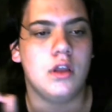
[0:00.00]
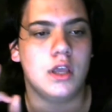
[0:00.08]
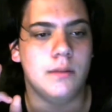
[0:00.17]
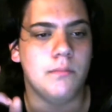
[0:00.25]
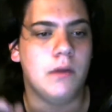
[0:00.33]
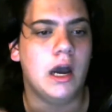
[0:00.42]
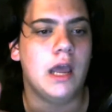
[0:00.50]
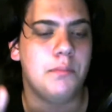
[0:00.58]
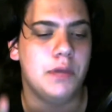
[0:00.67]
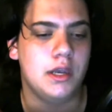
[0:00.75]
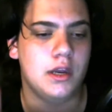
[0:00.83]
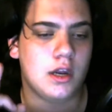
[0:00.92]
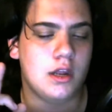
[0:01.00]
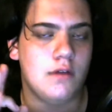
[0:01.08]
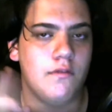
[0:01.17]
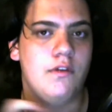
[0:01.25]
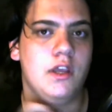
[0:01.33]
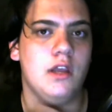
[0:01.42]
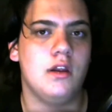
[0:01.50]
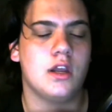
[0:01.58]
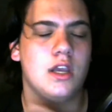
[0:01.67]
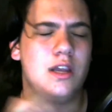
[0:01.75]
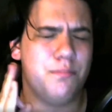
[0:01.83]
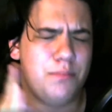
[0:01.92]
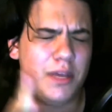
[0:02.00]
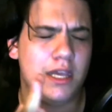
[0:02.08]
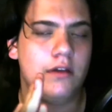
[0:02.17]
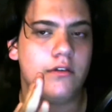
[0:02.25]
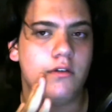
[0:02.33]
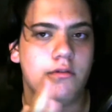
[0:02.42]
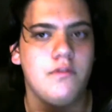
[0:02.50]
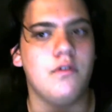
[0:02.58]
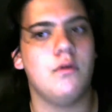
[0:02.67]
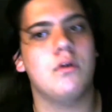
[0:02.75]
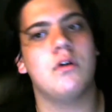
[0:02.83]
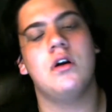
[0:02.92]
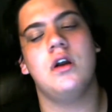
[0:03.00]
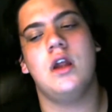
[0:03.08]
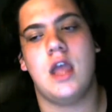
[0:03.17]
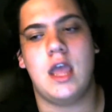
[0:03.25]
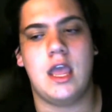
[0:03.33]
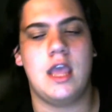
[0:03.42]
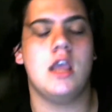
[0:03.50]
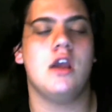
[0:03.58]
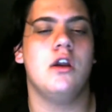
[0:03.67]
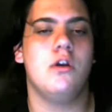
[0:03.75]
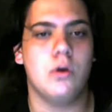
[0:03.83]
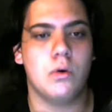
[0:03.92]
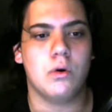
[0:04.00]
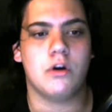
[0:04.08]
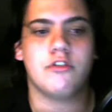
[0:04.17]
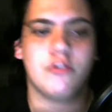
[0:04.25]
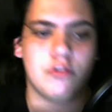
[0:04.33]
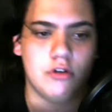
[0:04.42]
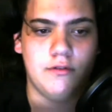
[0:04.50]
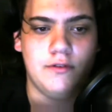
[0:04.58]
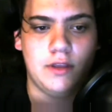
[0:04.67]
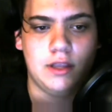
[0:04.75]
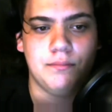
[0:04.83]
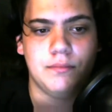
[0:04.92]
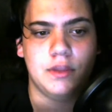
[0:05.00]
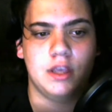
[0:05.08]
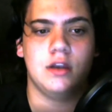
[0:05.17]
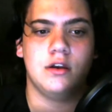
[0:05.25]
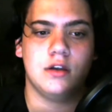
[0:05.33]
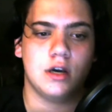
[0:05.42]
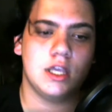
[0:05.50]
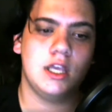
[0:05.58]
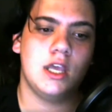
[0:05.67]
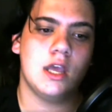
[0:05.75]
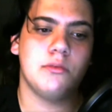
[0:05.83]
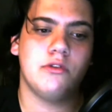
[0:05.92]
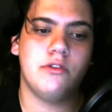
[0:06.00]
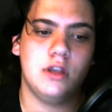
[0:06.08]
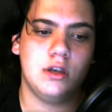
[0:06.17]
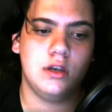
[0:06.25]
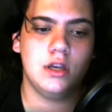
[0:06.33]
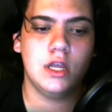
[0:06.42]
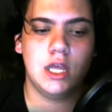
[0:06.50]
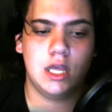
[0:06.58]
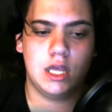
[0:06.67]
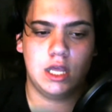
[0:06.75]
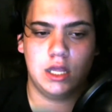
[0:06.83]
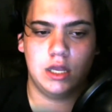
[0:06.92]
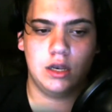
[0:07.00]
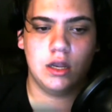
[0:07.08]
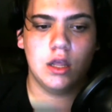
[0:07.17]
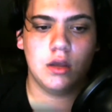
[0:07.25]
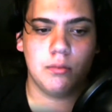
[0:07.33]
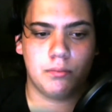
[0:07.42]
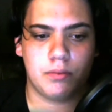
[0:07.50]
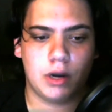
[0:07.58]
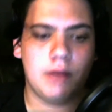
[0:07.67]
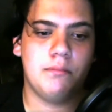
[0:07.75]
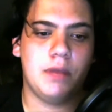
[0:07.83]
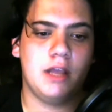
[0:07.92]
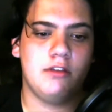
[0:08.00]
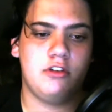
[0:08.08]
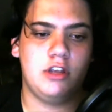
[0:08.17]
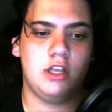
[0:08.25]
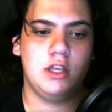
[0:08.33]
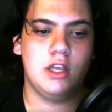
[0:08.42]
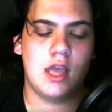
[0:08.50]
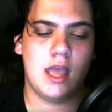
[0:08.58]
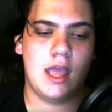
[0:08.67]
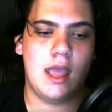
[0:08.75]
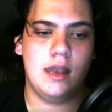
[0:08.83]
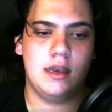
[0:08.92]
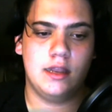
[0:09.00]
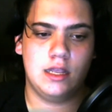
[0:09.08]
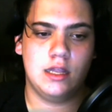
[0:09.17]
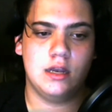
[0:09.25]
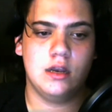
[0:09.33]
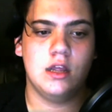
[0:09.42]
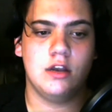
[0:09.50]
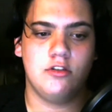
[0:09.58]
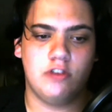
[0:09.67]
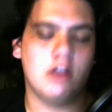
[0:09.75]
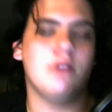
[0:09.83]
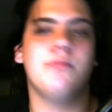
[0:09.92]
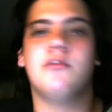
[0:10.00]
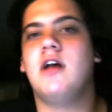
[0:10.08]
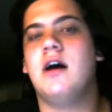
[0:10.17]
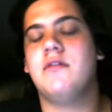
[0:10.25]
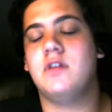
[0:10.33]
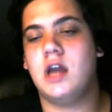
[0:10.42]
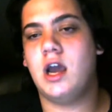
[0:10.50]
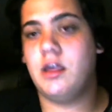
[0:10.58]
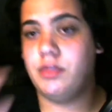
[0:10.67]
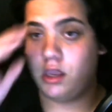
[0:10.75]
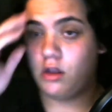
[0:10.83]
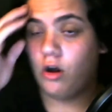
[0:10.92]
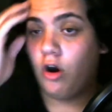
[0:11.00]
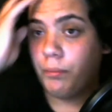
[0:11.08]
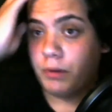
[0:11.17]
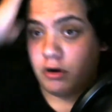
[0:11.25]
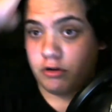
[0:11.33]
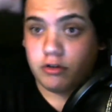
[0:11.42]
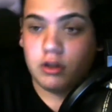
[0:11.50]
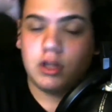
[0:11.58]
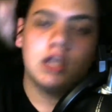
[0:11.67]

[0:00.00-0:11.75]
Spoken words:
in my opinion, compete for a Norris Trophy in Dougie Hamilton, in Brent Pesce, and in Jacob Slavin. I think all personally